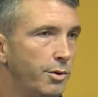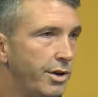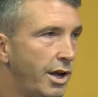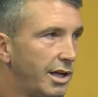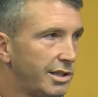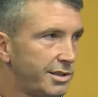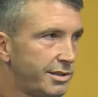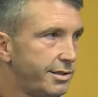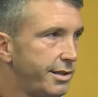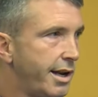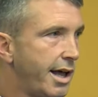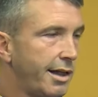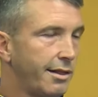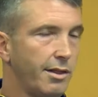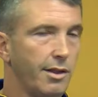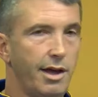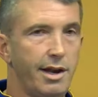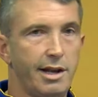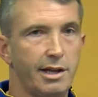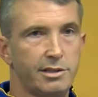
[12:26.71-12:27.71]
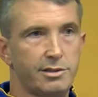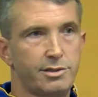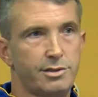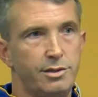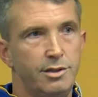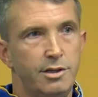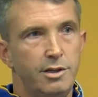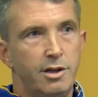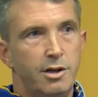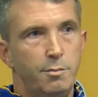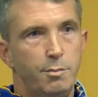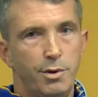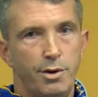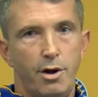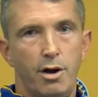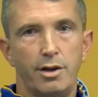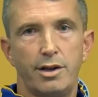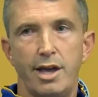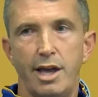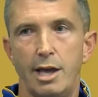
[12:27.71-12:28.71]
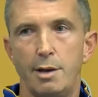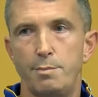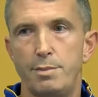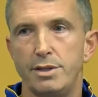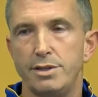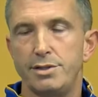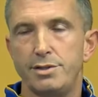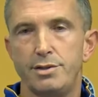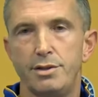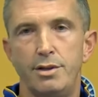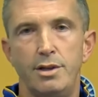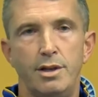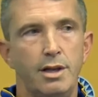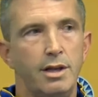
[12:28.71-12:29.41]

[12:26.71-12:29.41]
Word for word: not just in athletics, but on campus.